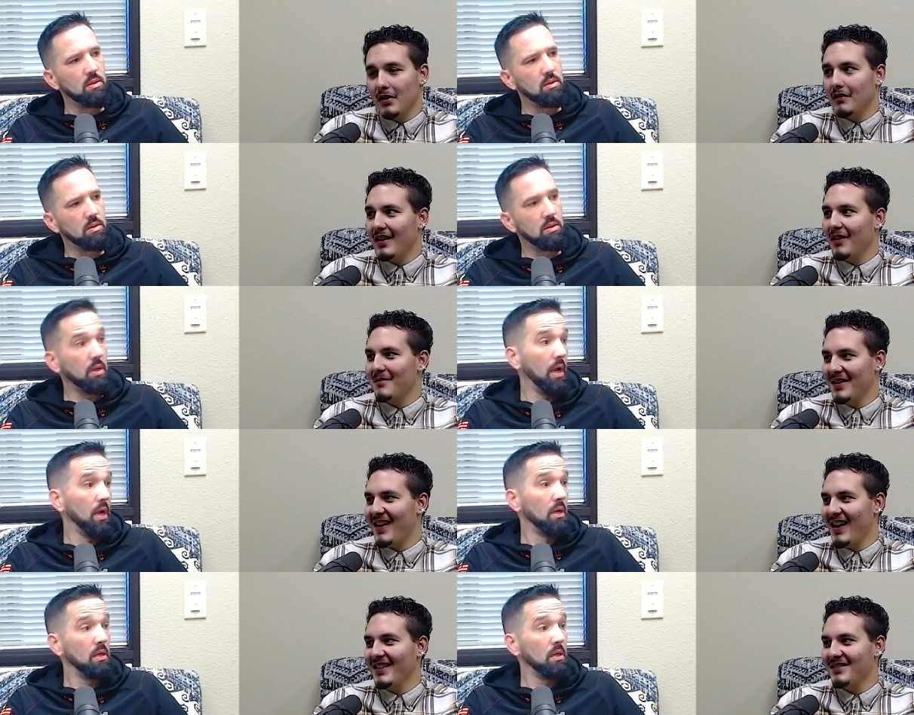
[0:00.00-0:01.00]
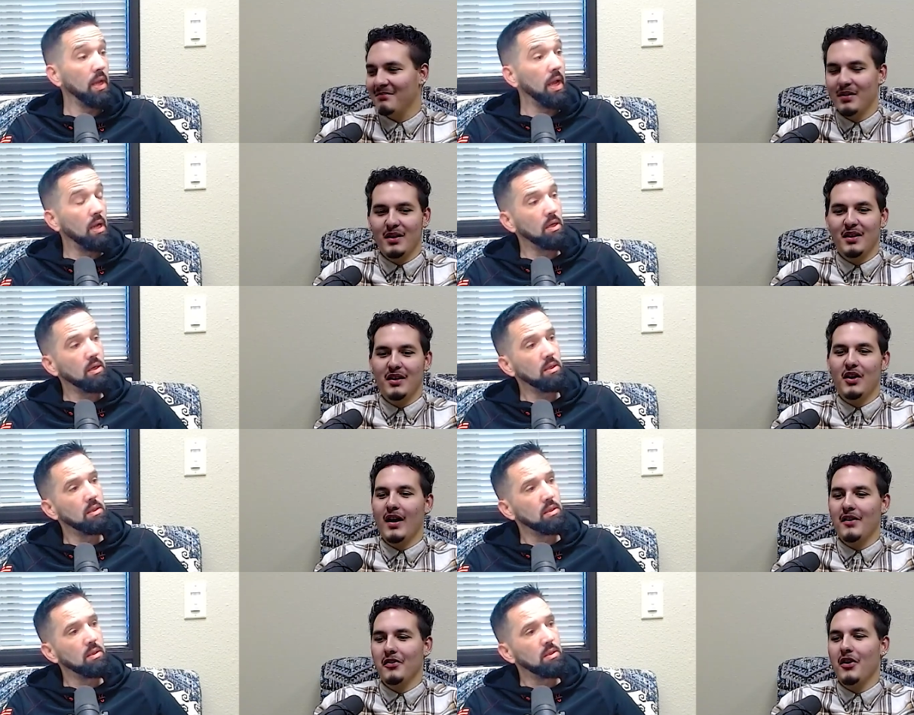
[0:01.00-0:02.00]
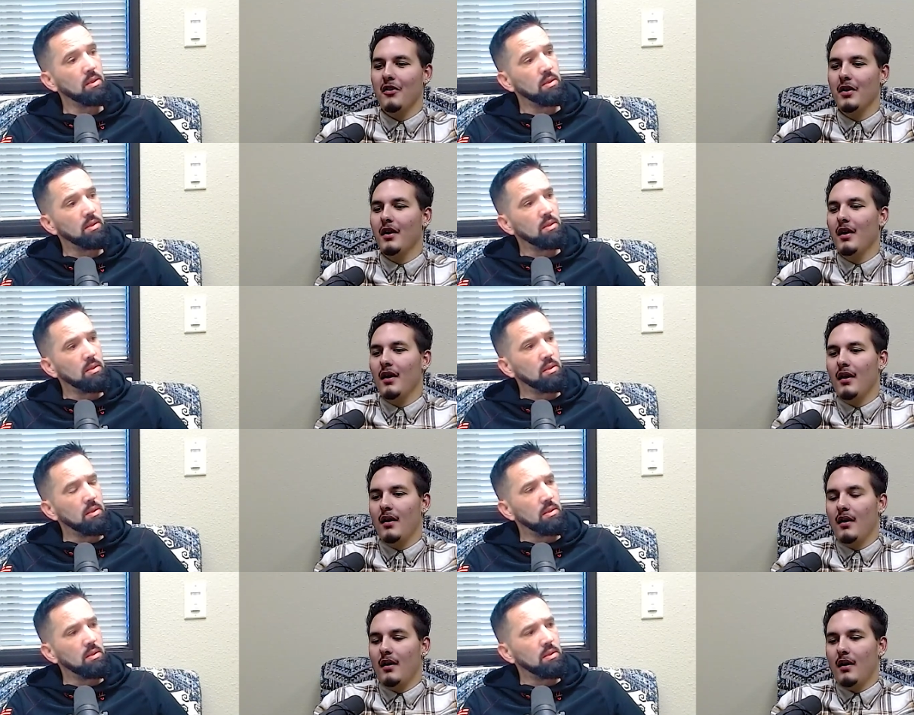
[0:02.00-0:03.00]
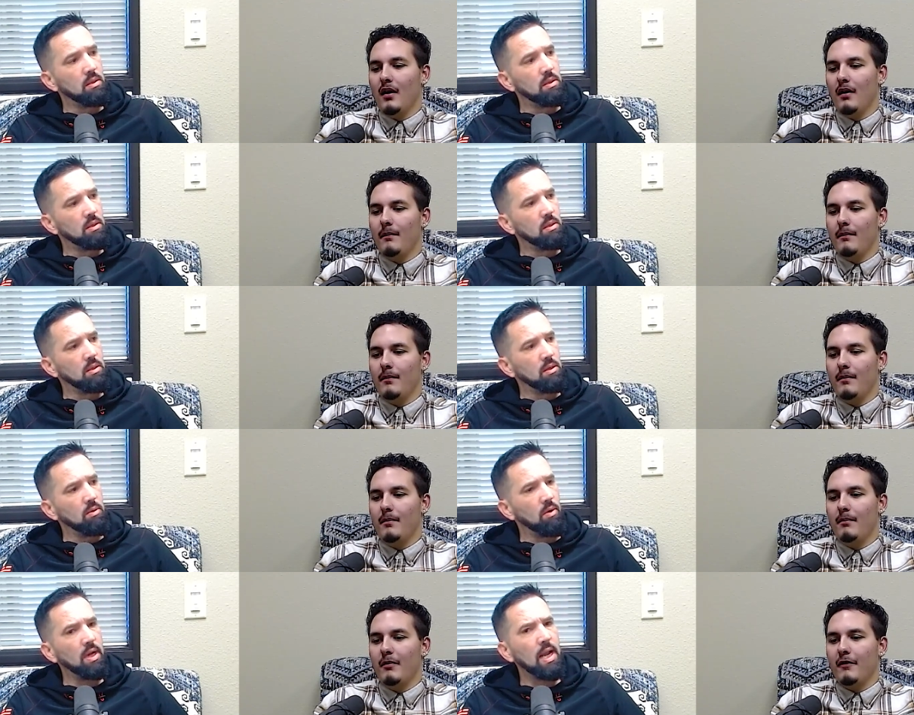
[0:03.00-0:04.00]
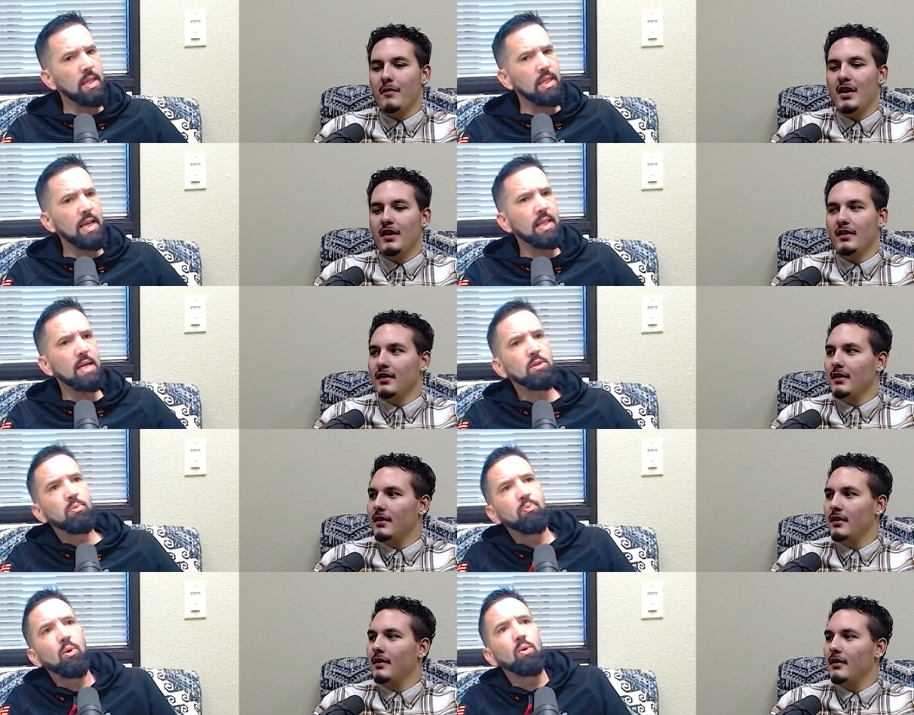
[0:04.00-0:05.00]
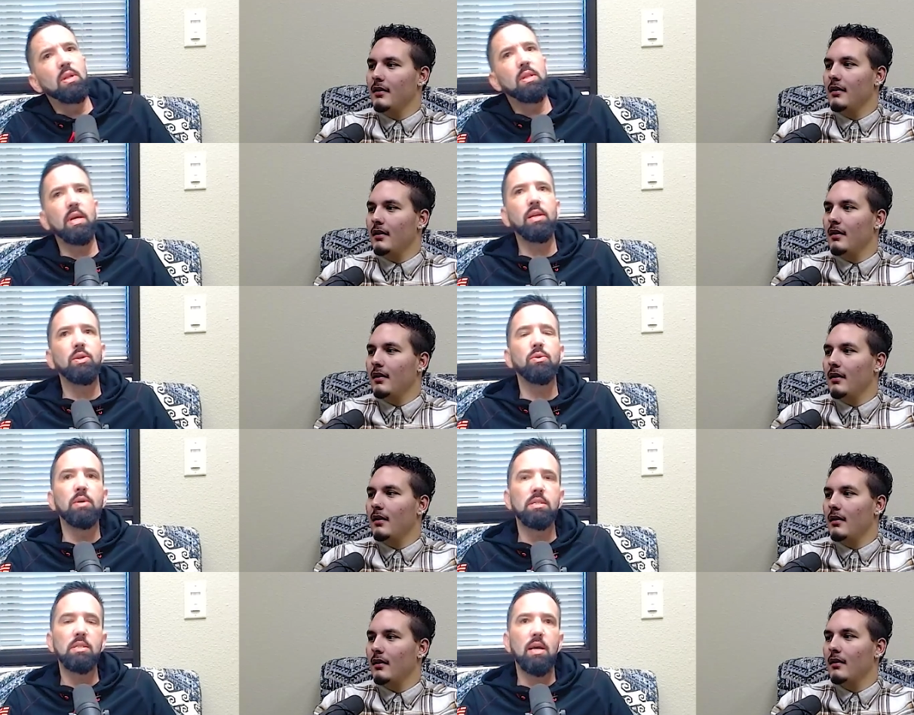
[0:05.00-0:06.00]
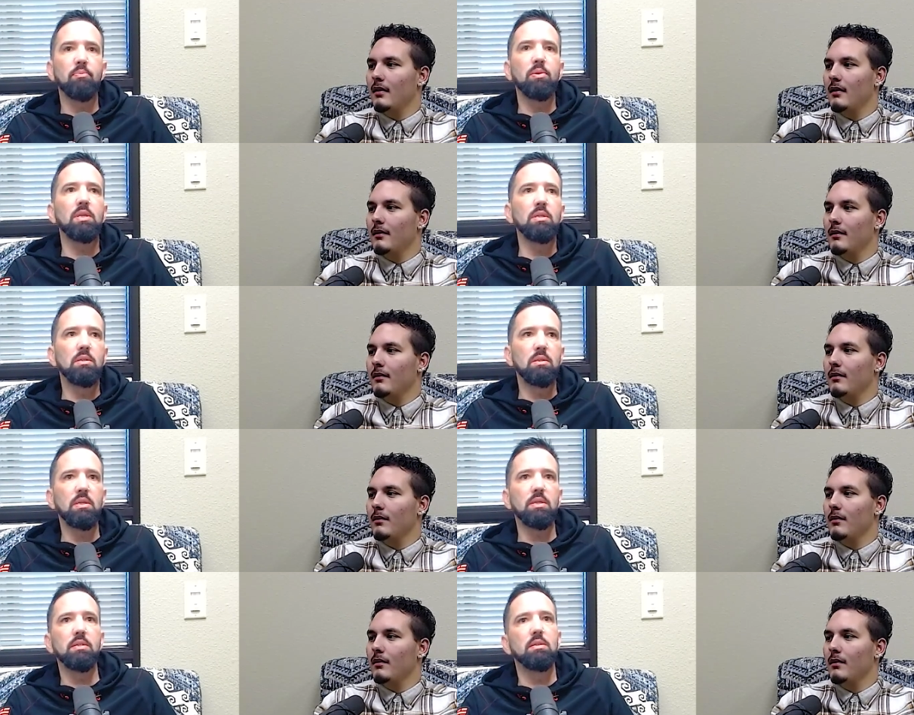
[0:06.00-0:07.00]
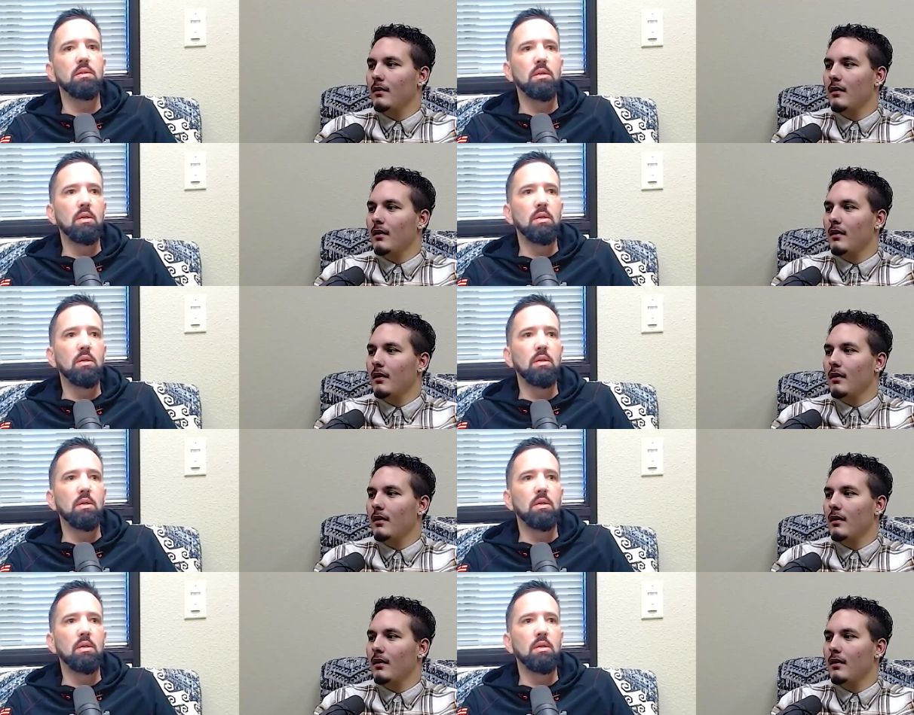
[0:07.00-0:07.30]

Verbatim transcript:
Speaker 1: That would be yeah. nice, but yeah. you know, I don't know. Um,
Speaker 2: well, and me, I think it, that's an important thing to accept. Is is